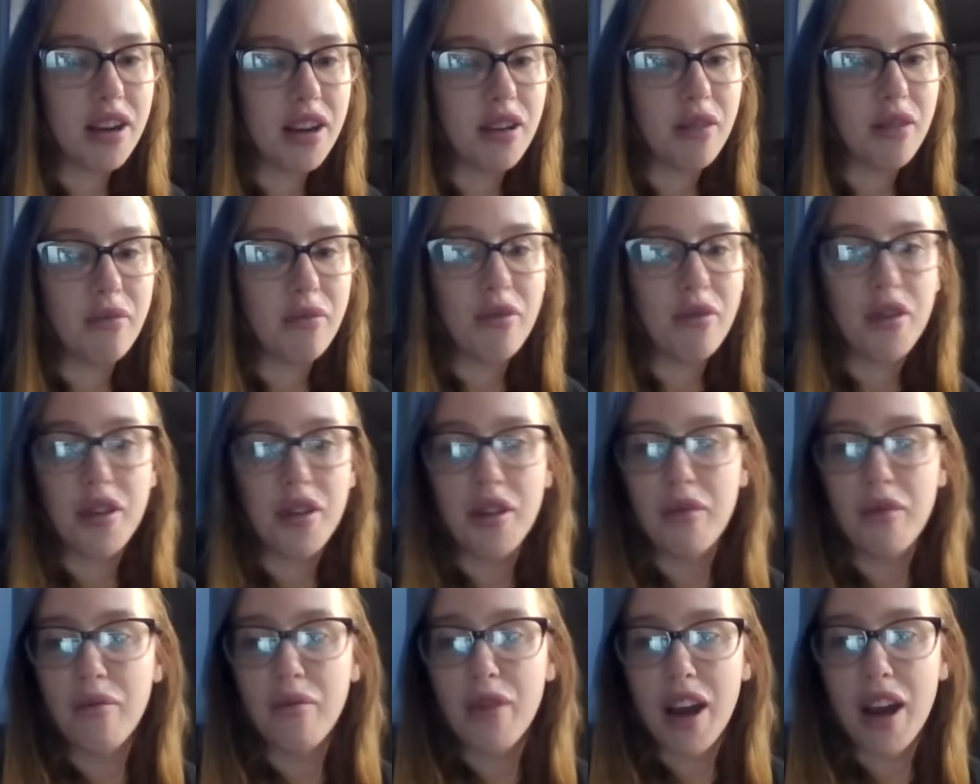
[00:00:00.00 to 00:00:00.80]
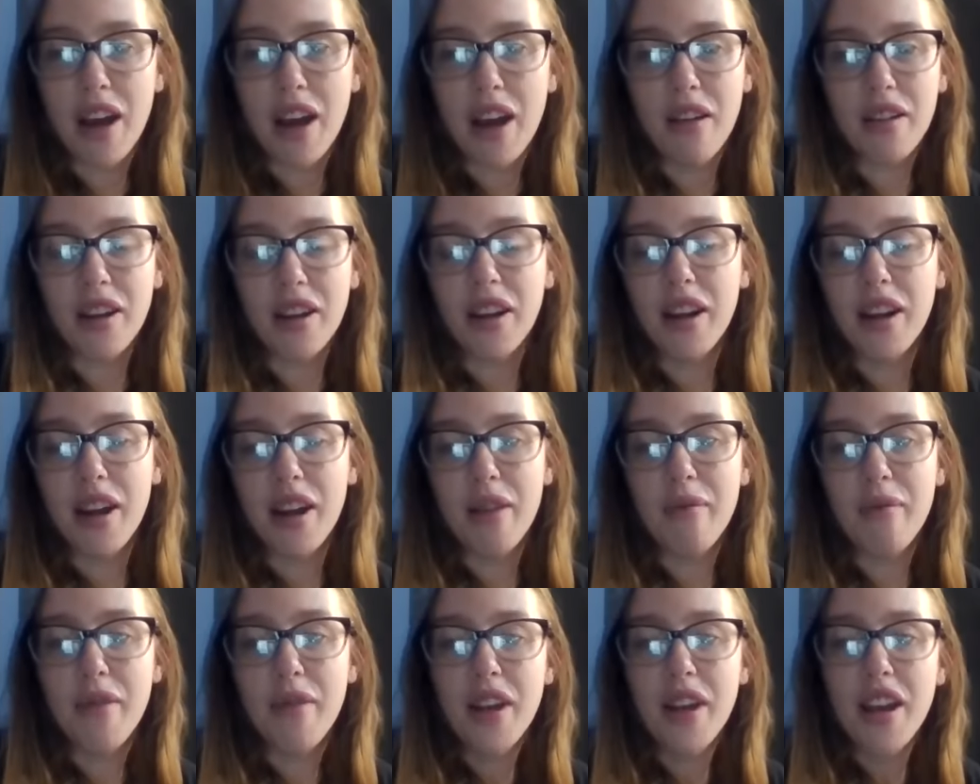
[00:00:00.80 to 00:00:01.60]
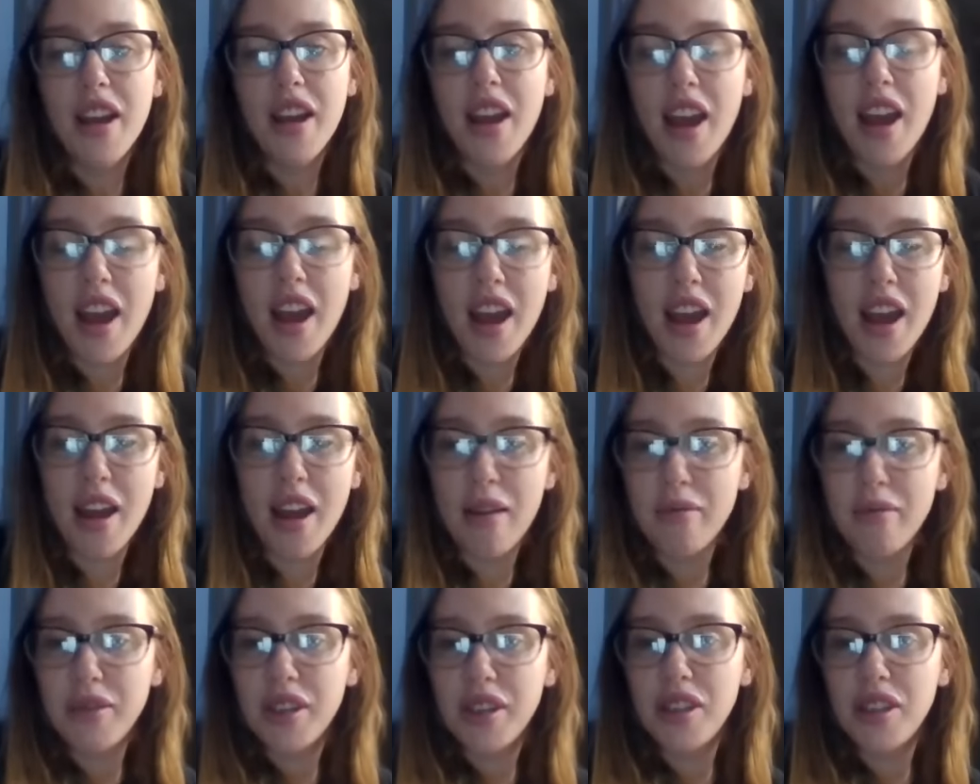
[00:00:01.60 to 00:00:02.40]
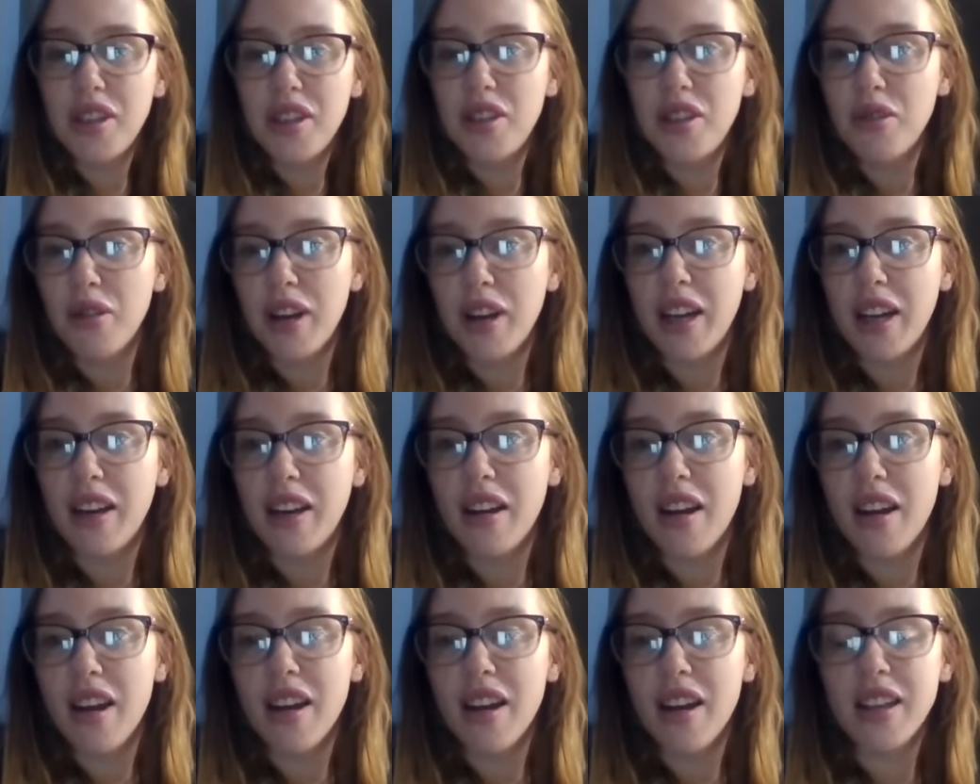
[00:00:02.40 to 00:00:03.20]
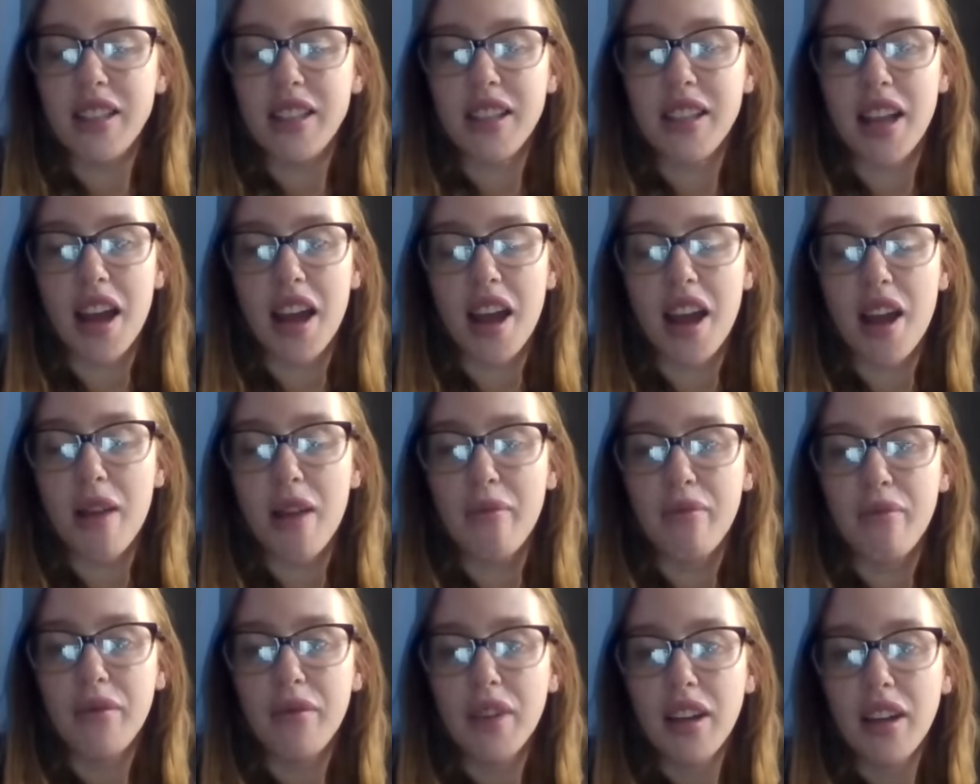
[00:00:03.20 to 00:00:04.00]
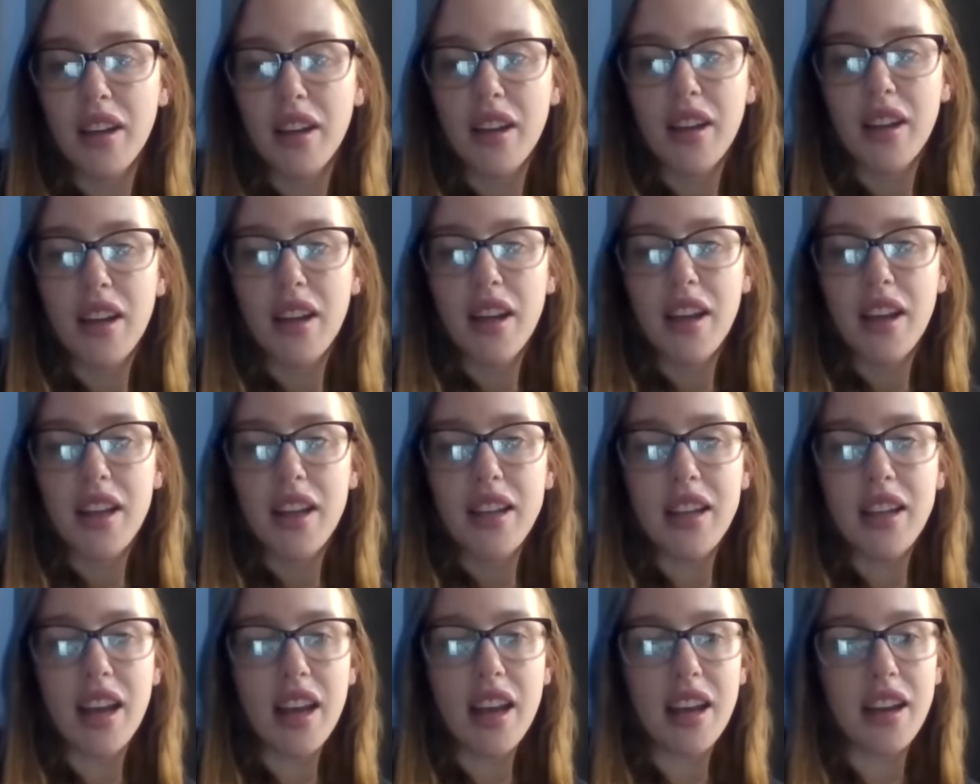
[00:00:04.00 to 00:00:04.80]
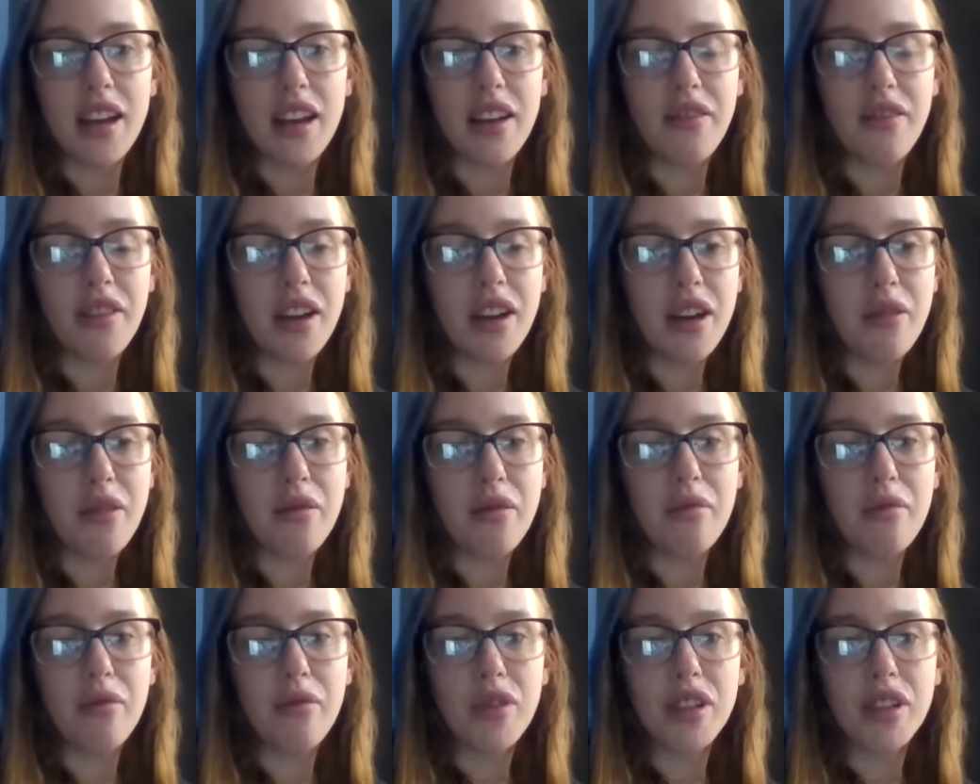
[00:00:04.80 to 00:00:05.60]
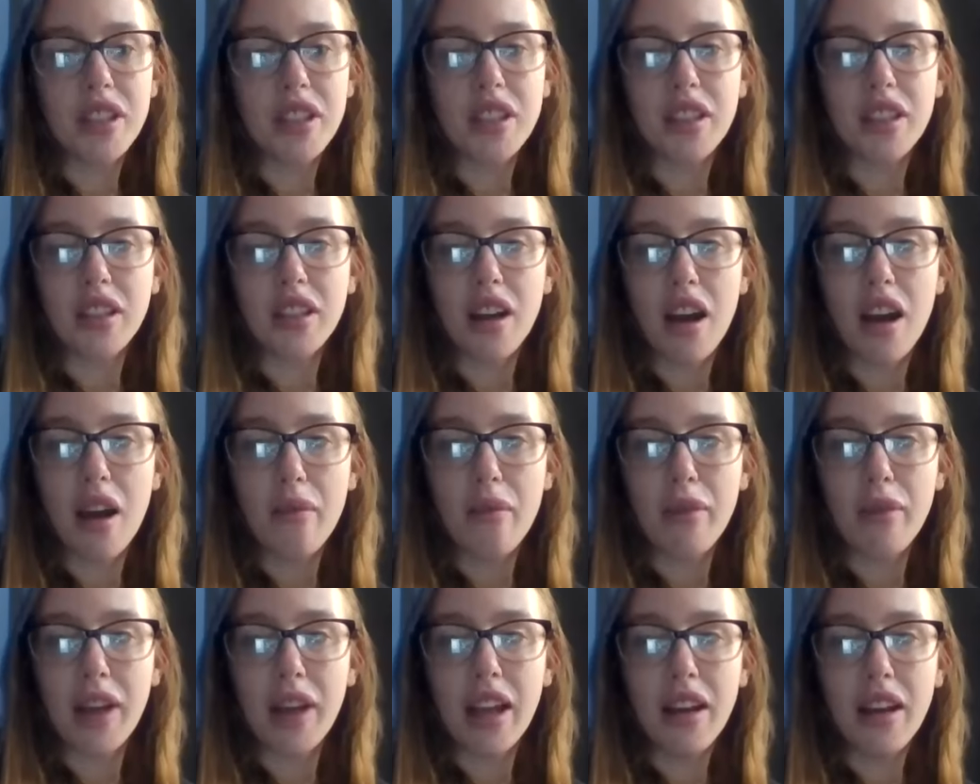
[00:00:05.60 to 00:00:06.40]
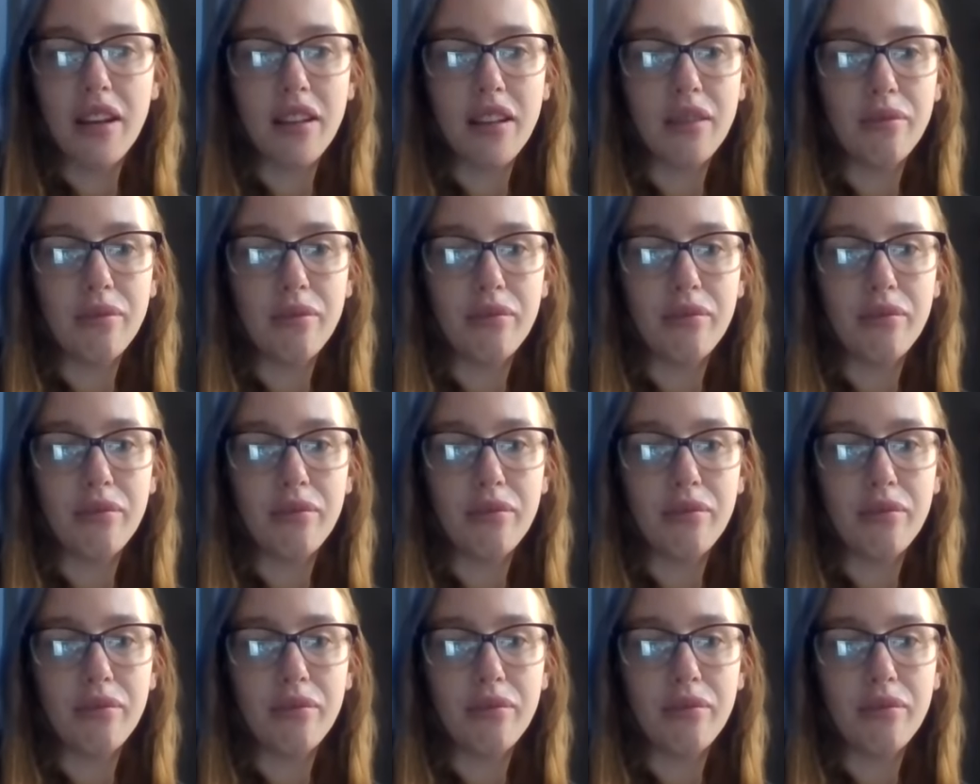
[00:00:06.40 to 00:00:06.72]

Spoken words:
You're more than welcome to join us. If anyone wants to come in.